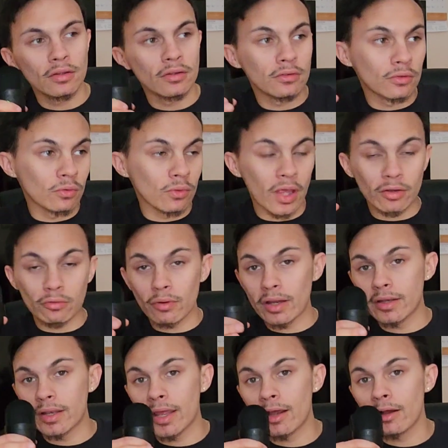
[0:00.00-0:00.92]
So like
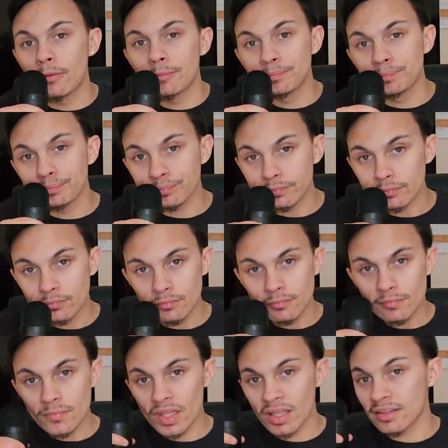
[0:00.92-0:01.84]
right now,
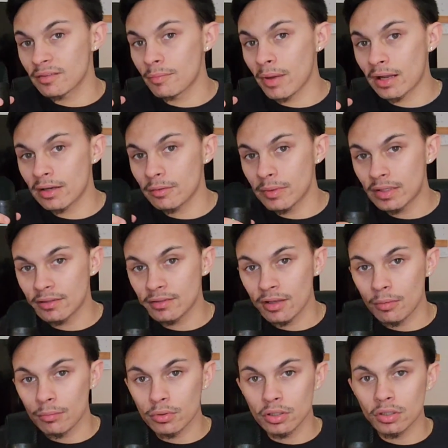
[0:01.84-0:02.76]
it's about to be
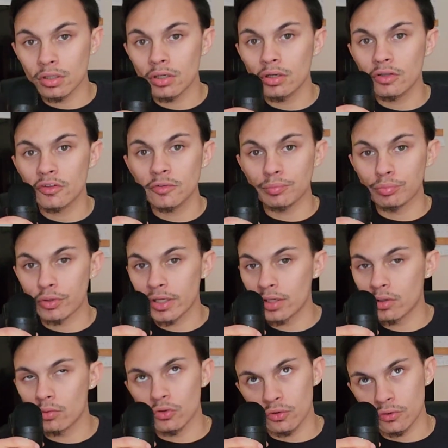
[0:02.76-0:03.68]
summer,
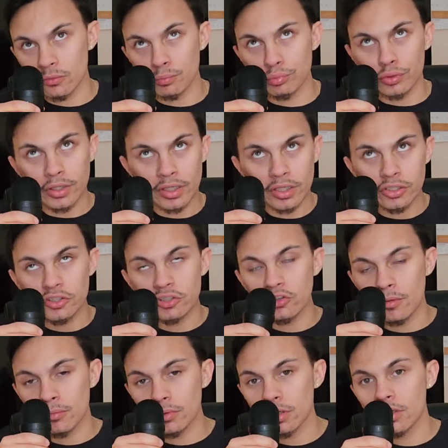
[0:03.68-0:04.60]
spring, or springish
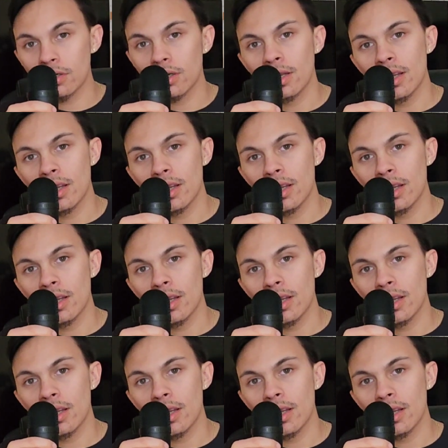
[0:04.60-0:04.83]
summer.